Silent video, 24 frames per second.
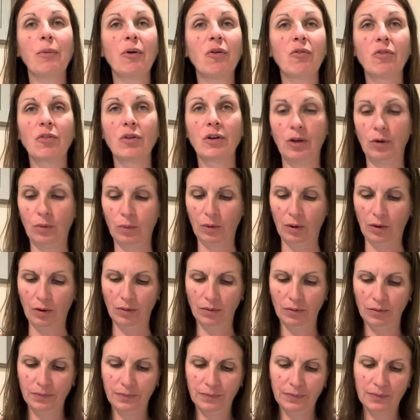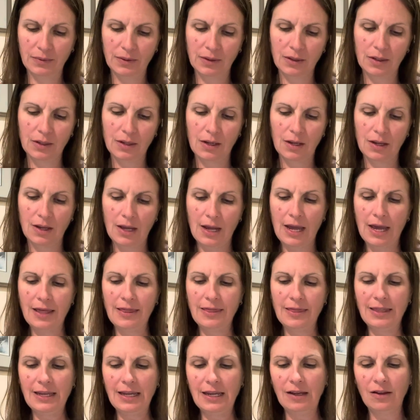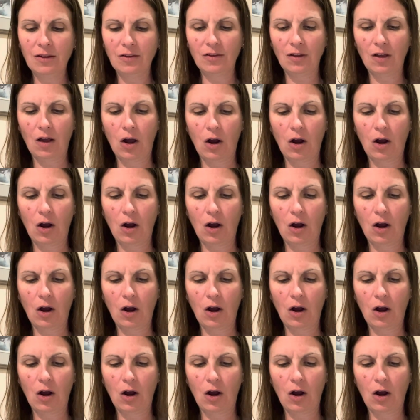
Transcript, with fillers: of renewal. These